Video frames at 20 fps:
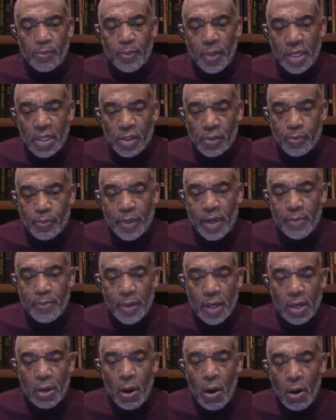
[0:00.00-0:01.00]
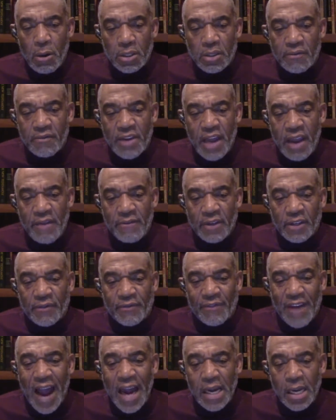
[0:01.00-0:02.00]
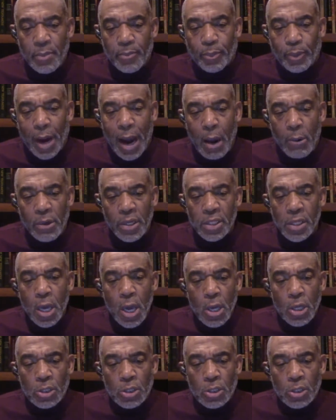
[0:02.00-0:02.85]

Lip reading: but because of David's fighting prowess,